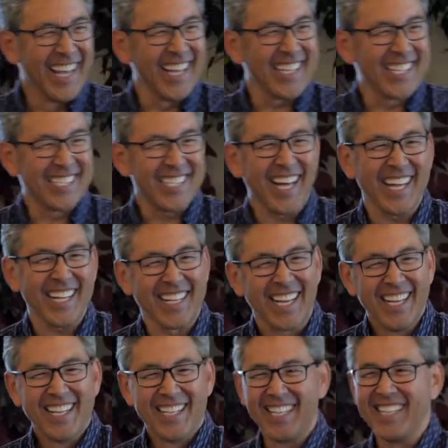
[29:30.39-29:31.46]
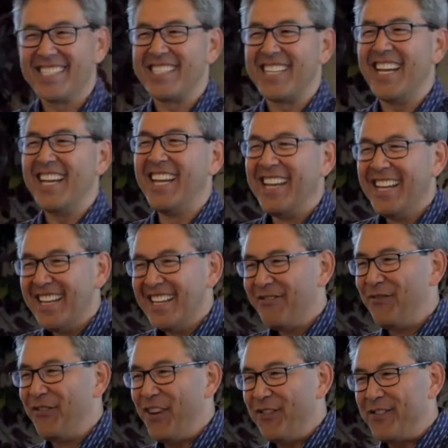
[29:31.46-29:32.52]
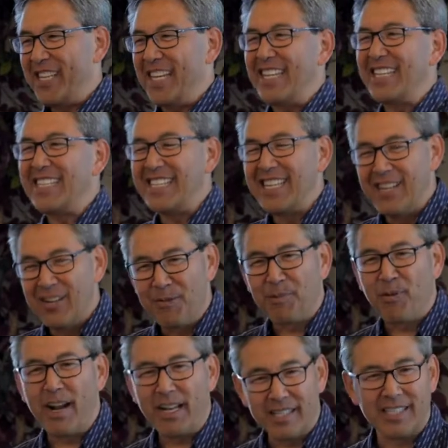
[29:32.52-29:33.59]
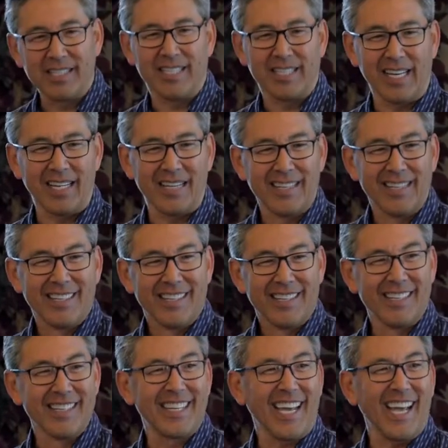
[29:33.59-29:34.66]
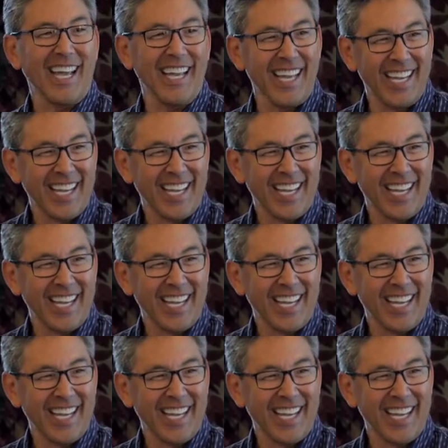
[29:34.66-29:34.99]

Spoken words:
It's like, this is a 15-year pregnancy, okay?